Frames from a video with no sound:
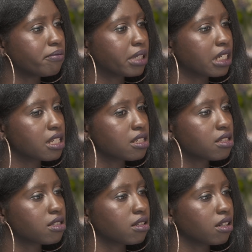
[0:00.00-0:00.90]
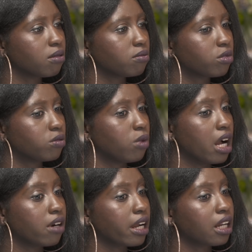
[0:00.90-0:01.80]
because
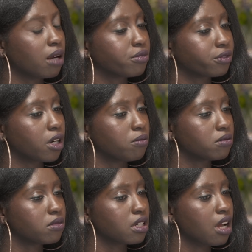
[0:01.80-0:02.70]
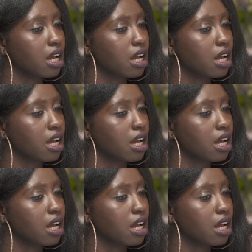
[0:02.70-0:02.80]
where I come from,